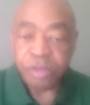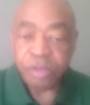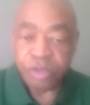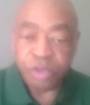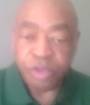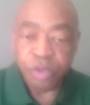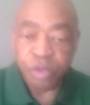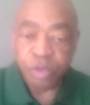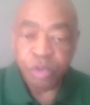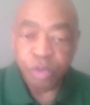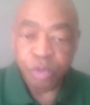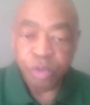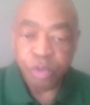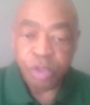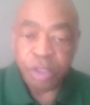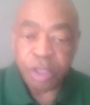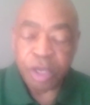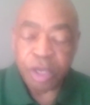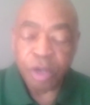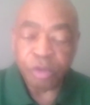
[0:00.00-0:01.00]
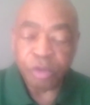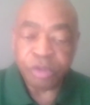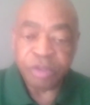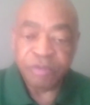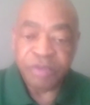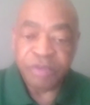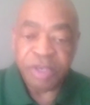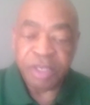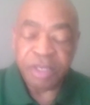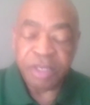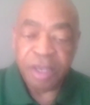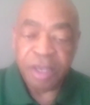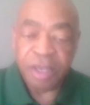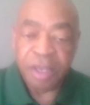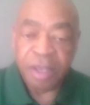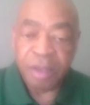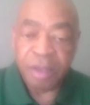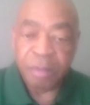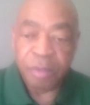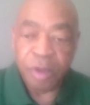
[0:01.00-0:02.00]
to the coast of
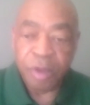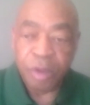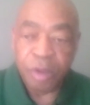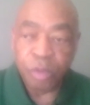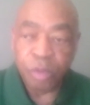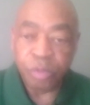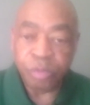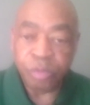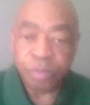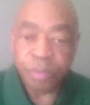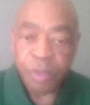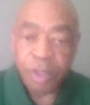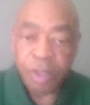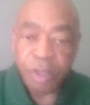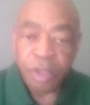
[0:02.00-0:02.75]
Vietnam on